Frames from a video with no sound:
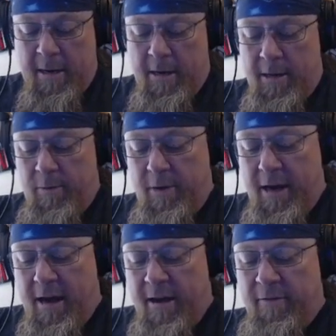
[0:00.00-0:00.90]
Then we
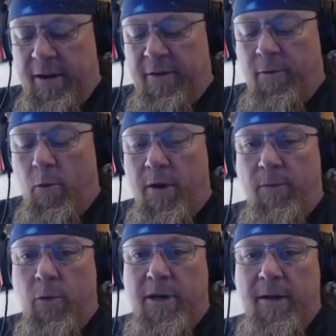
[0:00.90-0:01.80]
have a
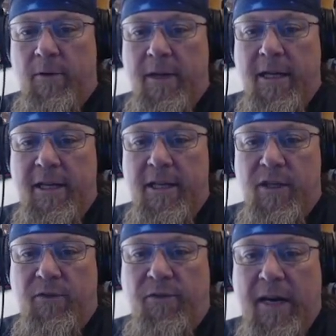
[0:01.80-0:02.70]
44 Denver that
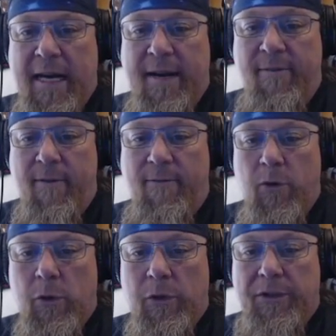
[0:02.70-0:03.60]
is 5
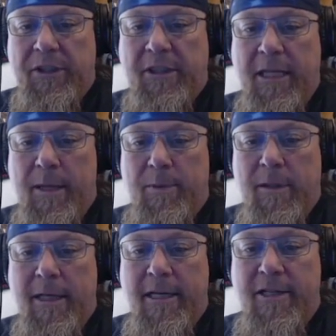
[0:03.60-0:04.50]
full steps,
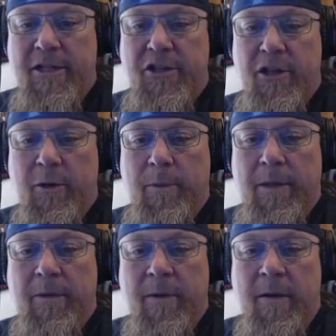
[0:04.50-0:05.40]
ladies and
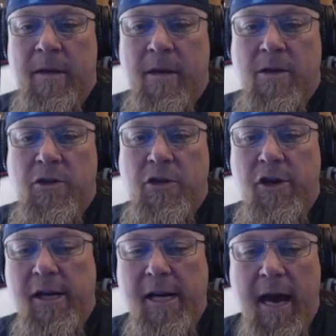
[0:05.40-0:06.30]
gentlemen. So
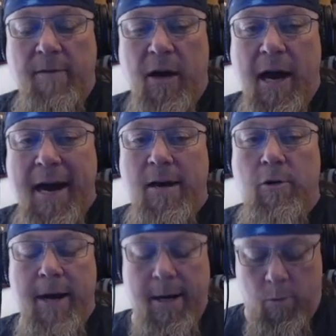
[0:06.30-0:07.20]
you can have a
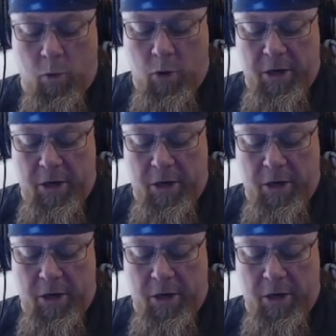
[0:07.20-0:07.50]
high-grade war